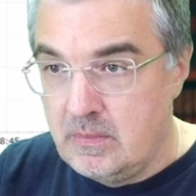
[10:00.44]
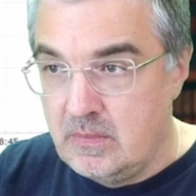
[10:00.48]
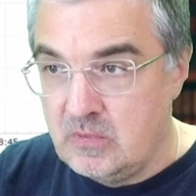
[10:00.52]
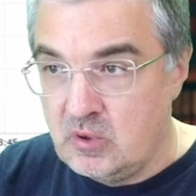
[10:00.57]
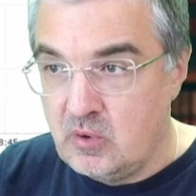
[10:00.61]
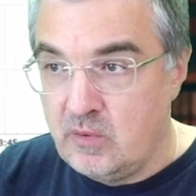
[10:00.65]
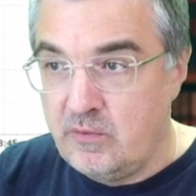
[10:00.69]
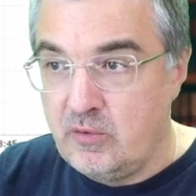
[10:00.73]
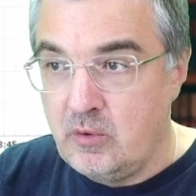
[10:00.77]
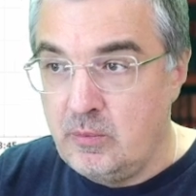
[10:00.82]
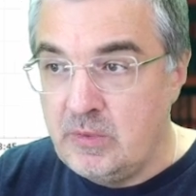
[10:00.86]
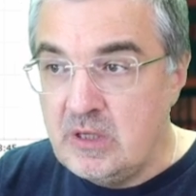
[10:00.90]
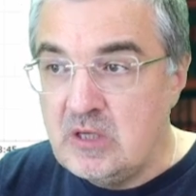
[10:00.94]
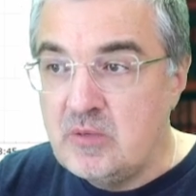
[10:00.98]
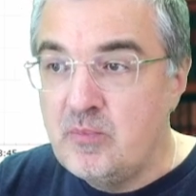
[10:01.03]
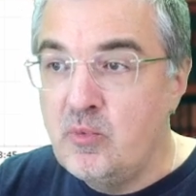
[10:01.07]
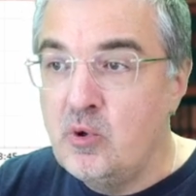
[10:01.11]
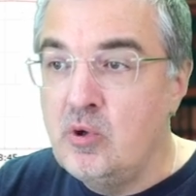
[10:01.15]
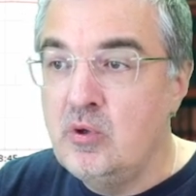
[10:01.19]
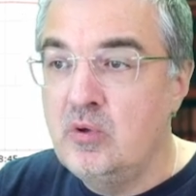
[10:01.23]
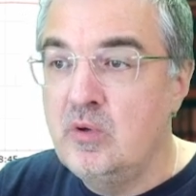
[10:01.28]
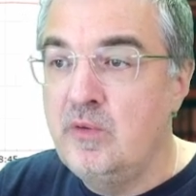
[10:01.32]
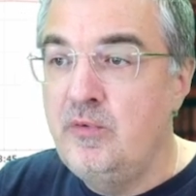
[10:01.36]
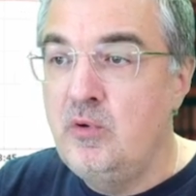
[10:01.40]
So from this
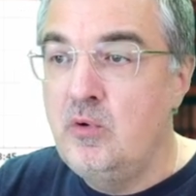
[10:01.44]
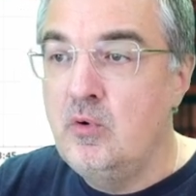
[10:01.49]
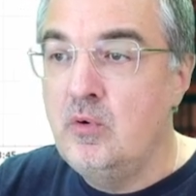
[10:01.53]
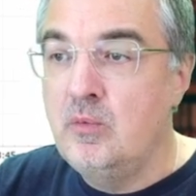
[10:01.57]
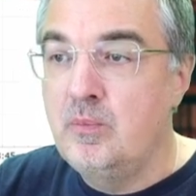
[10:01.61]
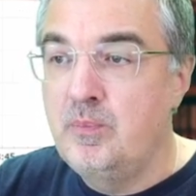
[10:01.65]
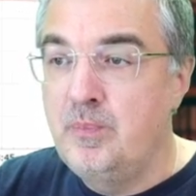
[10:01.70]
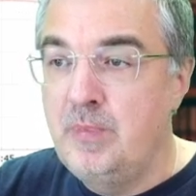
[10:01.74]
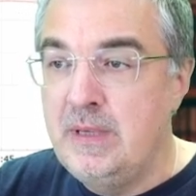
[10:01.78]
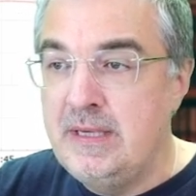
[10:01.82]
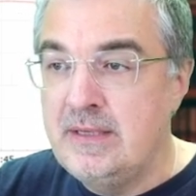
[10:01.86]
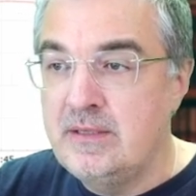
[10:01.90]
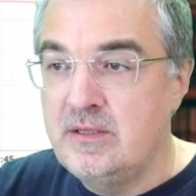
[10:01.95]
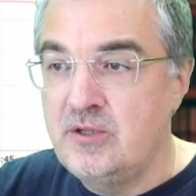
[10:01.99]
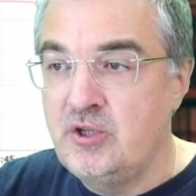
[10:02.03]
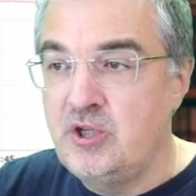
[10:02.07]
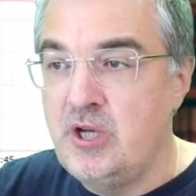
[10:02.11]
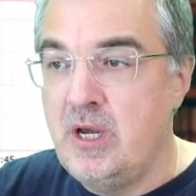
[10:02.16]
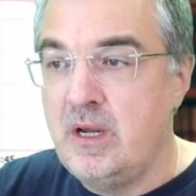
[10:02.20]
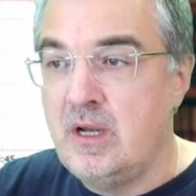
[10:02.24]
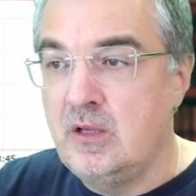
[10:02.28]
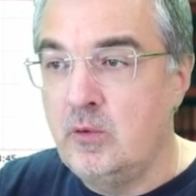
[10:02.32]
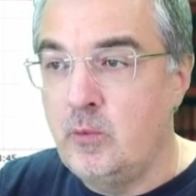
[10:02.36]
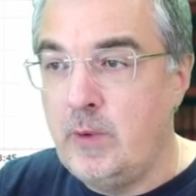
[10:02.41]
point of view, please
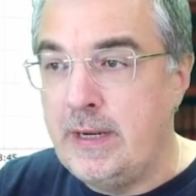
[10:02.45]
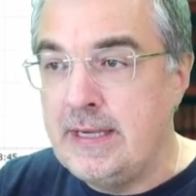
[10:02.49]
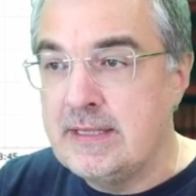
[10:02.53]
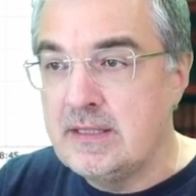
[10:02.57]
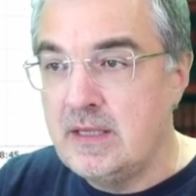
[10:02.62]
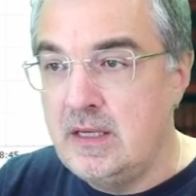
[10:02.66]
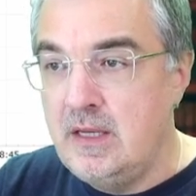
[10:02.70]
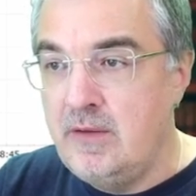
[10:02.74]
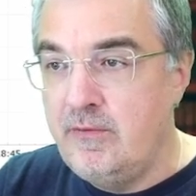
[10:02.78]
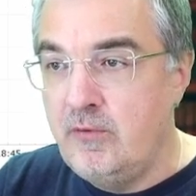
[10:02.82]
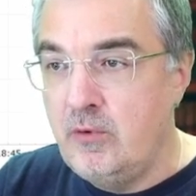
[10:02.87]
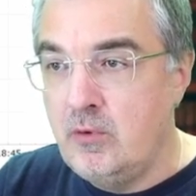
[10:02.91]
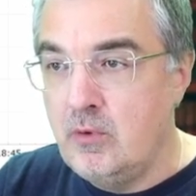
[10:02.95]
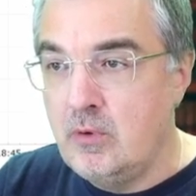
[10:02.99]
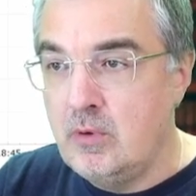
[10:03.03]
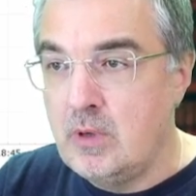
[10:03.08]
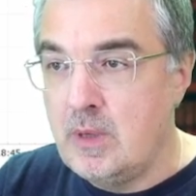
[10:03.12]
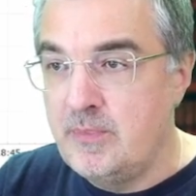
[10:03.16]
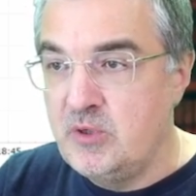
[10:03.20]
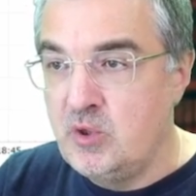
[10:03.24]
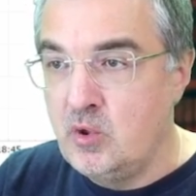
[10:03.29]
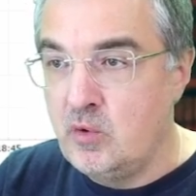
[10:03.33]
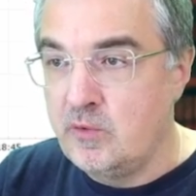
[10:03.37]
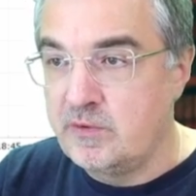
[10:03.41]
check always if you
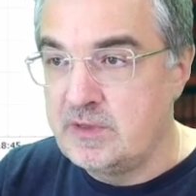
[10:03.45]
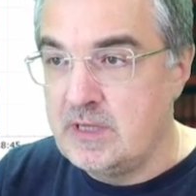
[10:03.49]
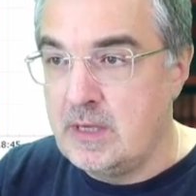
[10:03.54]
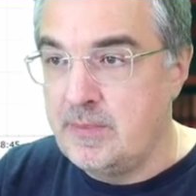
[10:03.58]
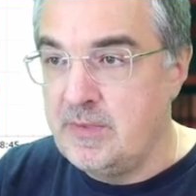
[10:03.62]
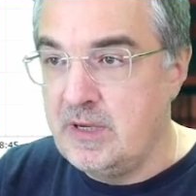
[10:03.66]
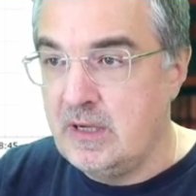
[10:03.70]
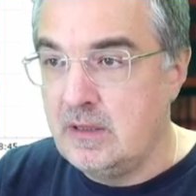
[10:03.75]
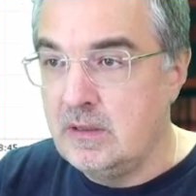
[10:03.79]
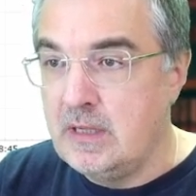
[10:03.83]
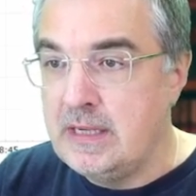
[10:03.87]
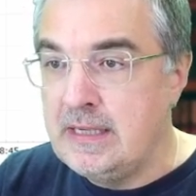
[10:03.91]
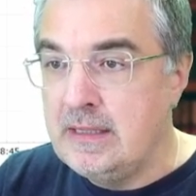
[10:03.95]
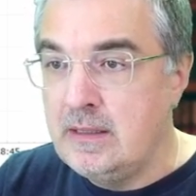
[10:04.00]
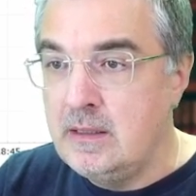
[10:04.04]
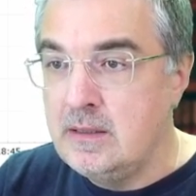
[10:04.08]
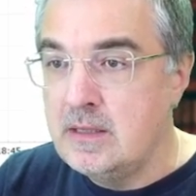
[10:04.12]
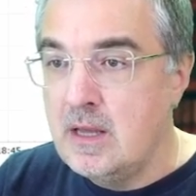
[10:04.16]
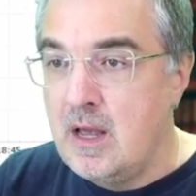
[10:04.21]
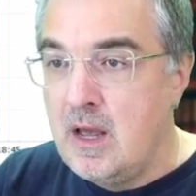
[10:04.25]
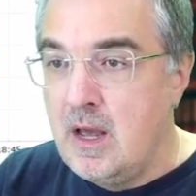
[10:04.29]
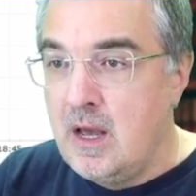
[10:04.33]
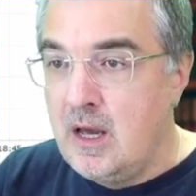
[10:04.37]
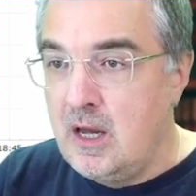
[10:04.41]
observe something like
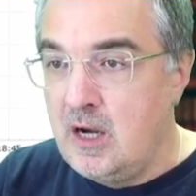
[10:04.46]
this,